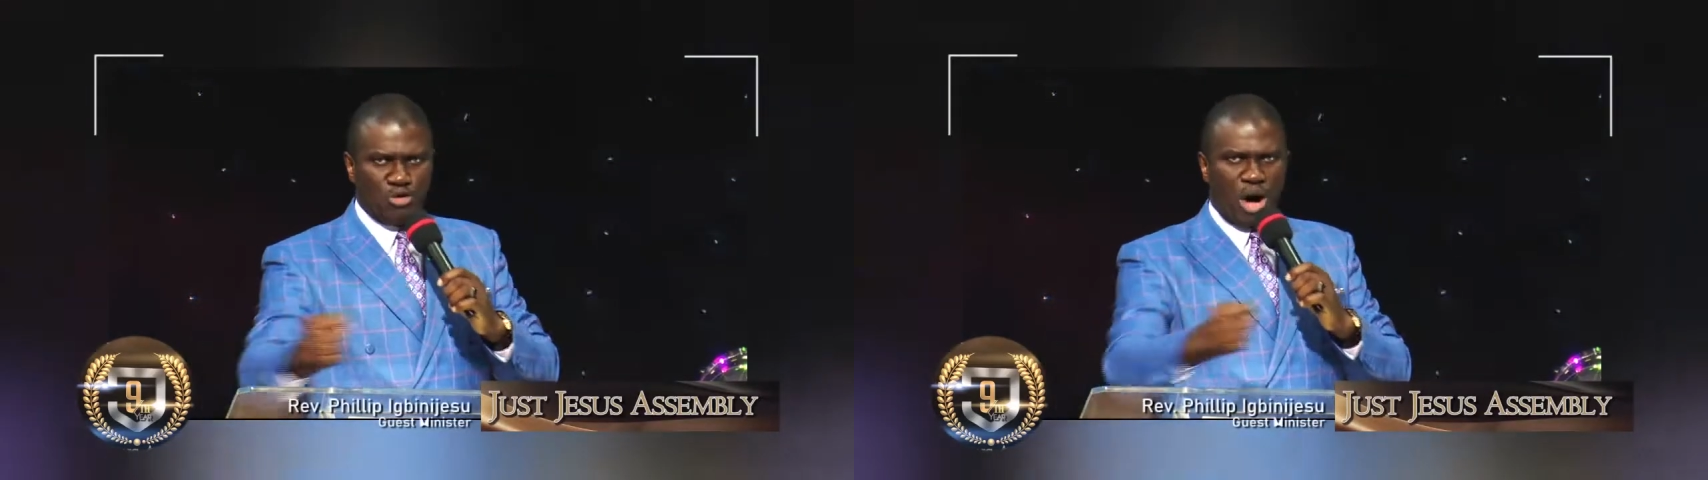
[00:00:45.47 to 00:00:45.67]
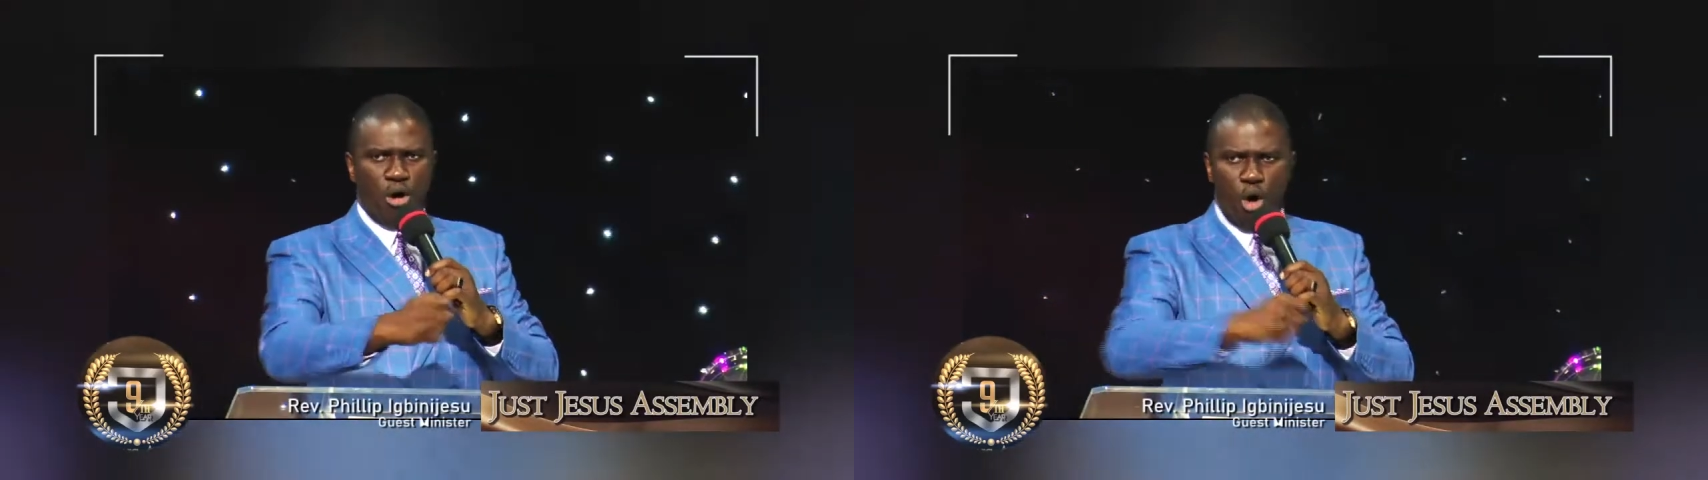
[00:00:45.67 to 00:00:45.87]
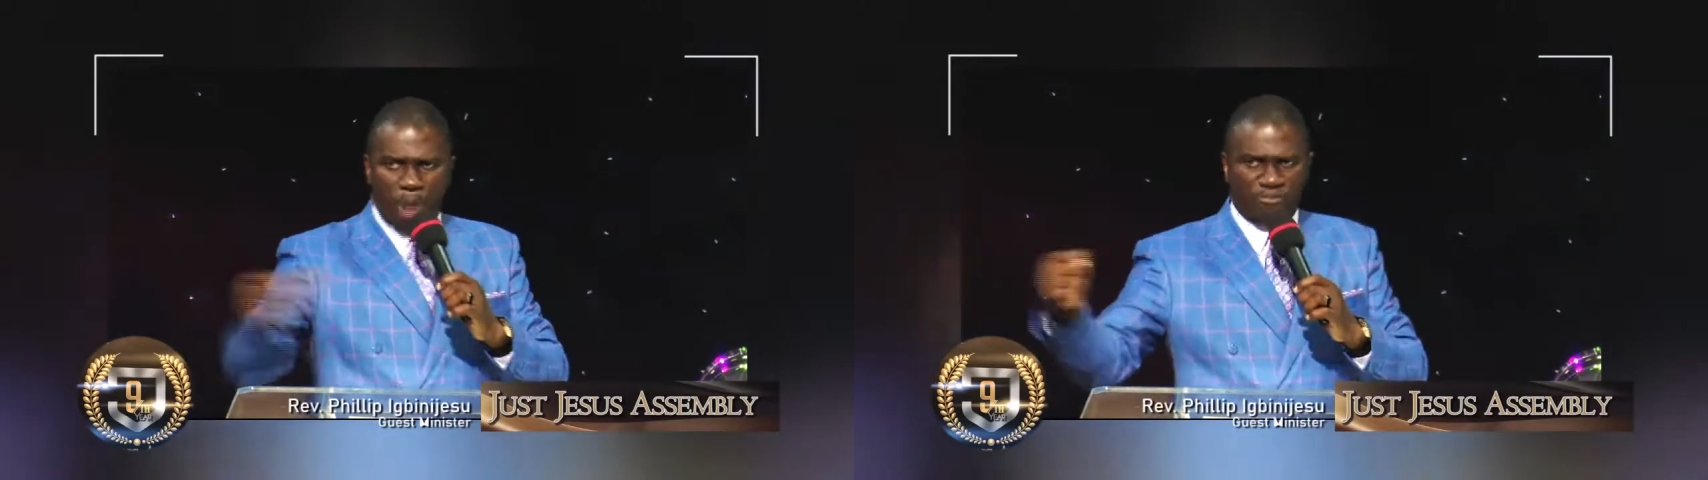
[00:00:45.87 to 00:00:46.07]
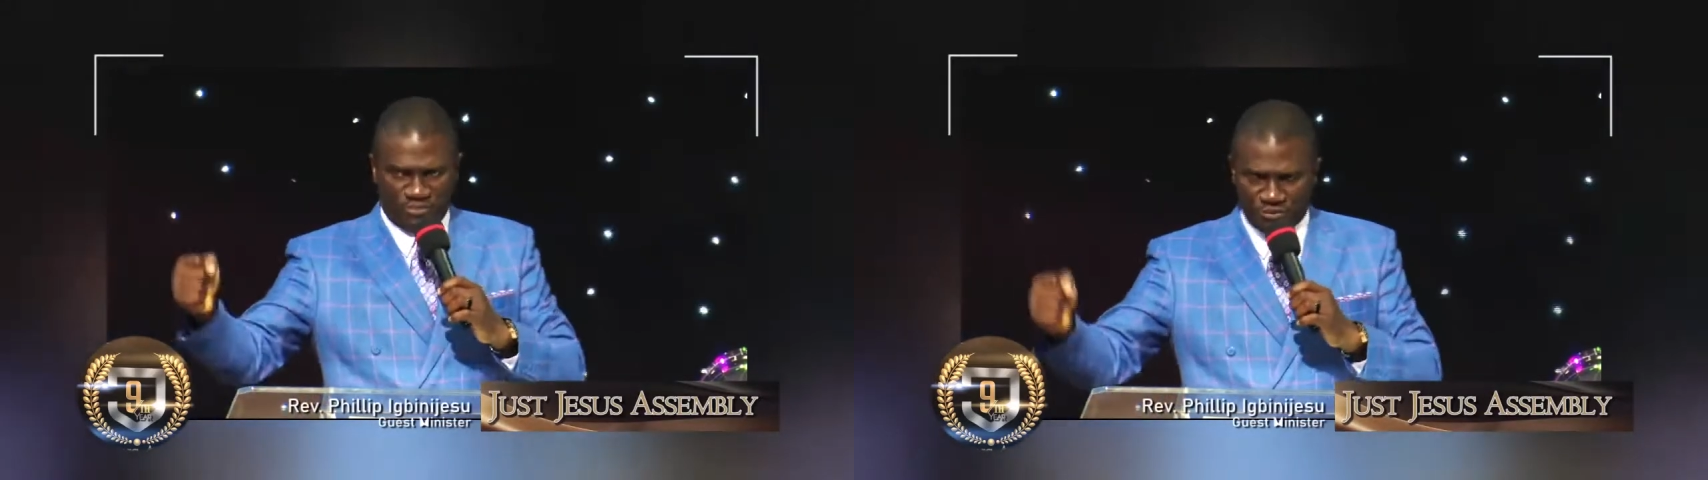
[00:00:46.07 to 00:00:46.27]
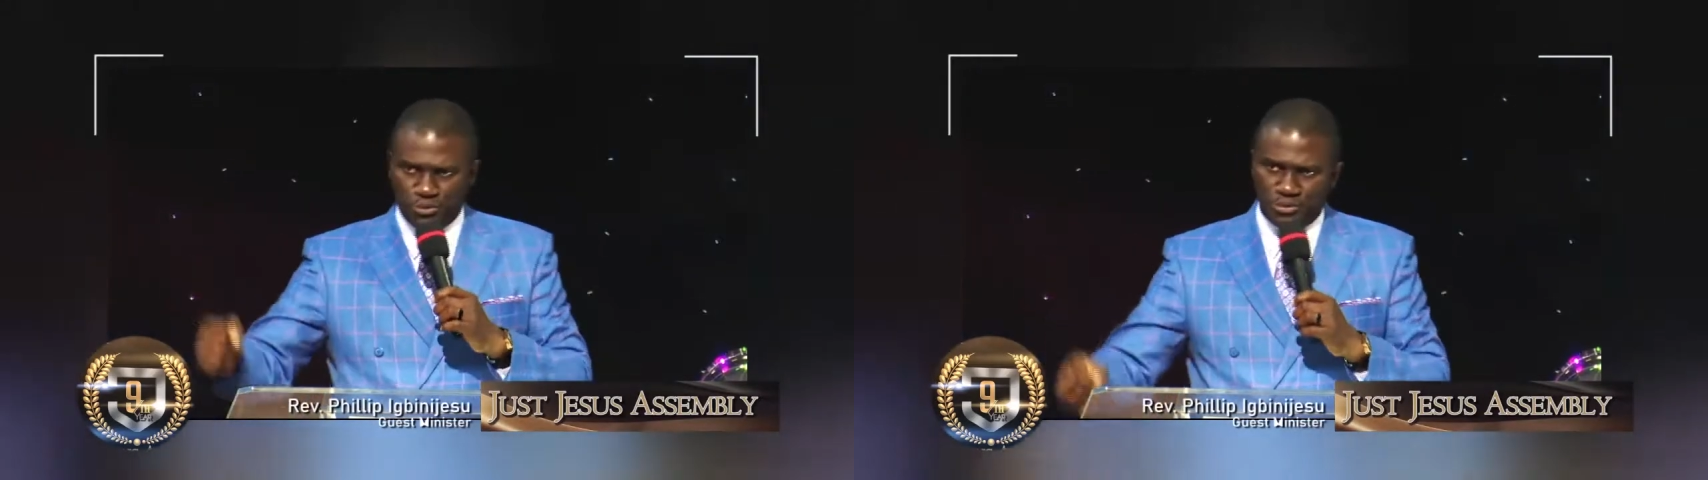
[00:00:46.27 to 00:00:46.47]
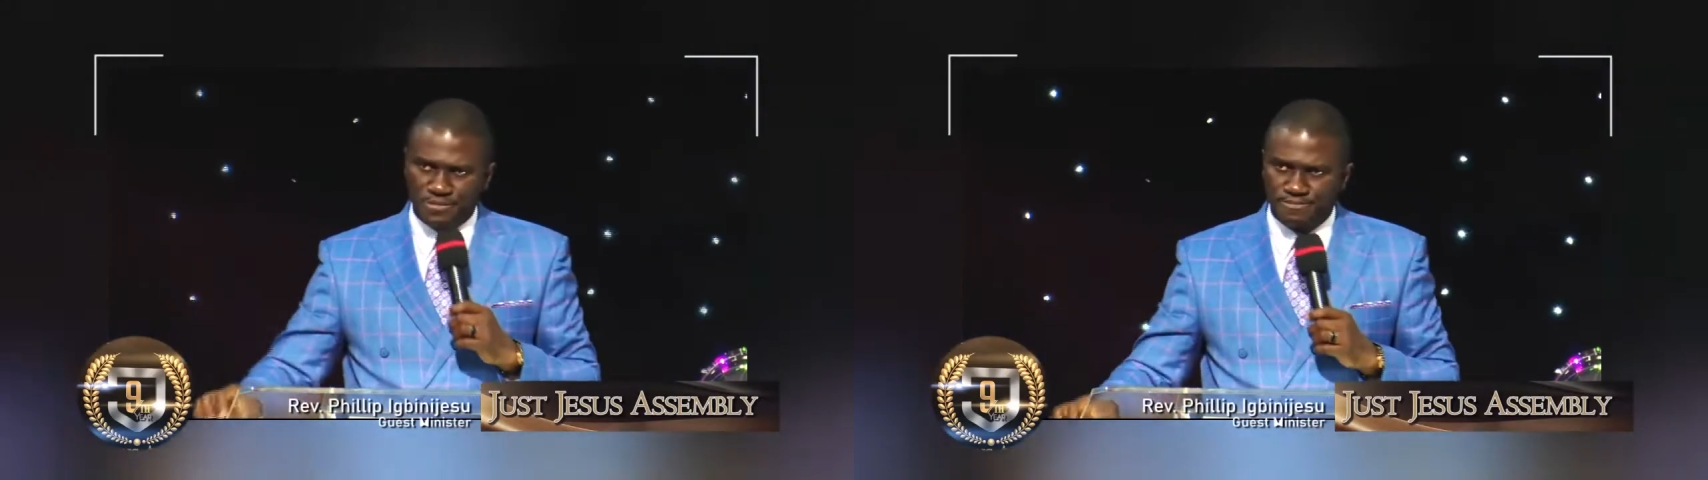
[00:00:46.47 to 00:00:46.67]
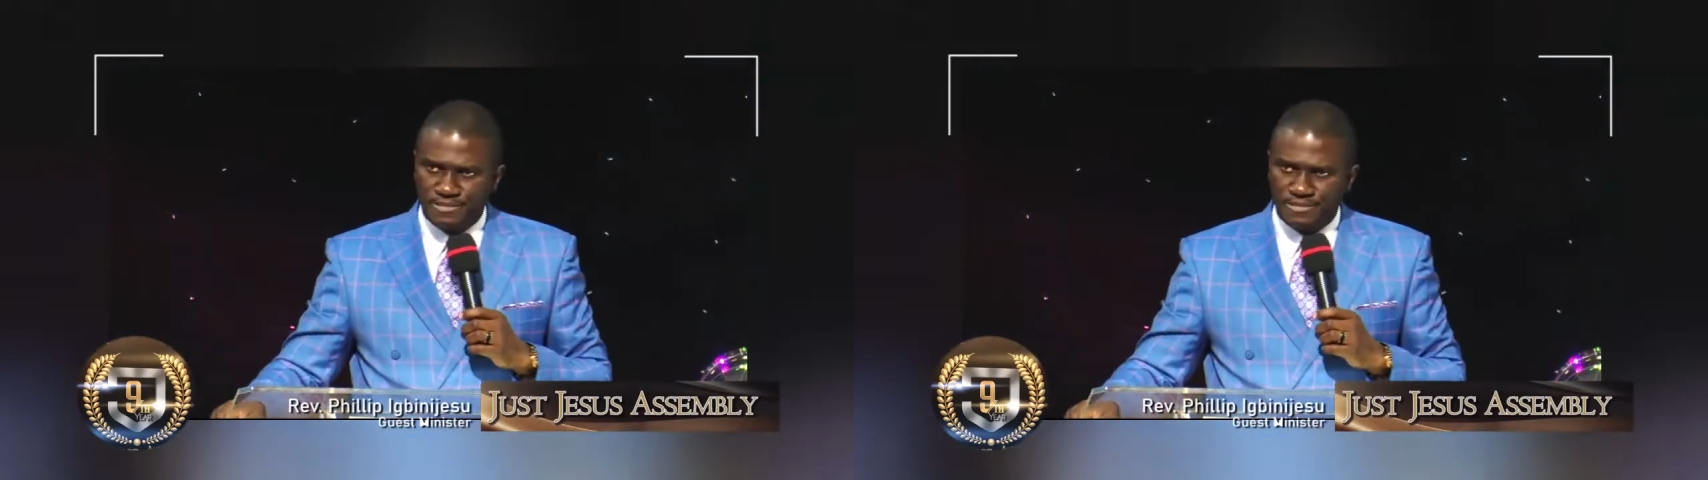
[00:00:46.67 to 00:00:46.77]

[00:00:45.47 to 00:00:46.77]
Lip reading: you are hopeful,